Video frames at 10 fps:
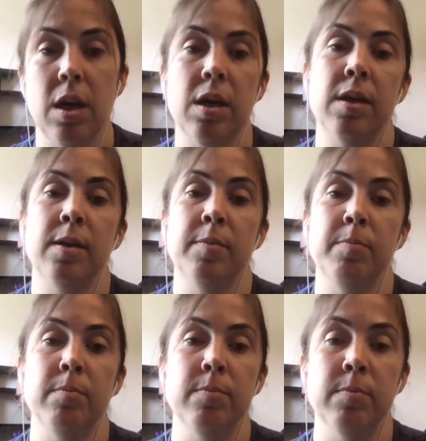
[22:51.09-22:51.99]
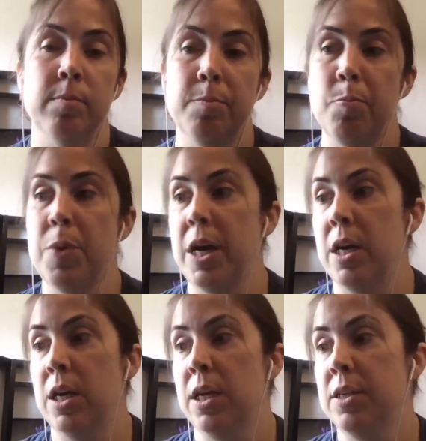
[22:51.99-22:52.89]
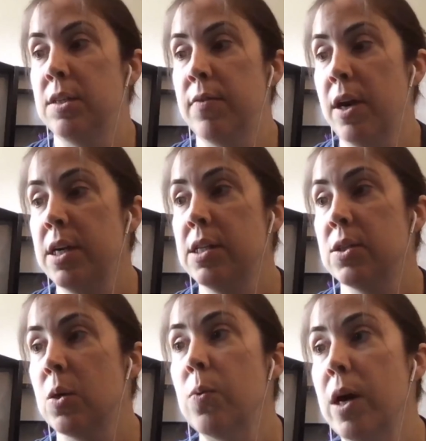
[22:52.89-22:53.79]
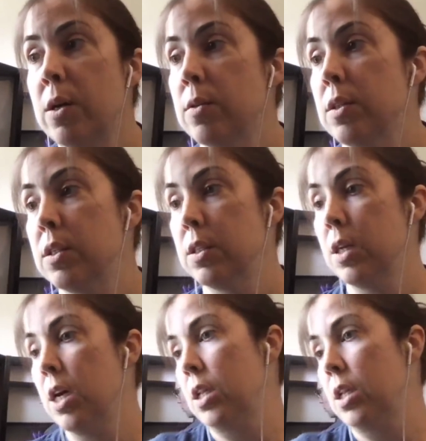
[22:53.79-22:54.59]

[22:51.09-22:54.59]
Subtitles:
Um, but as far as quotes,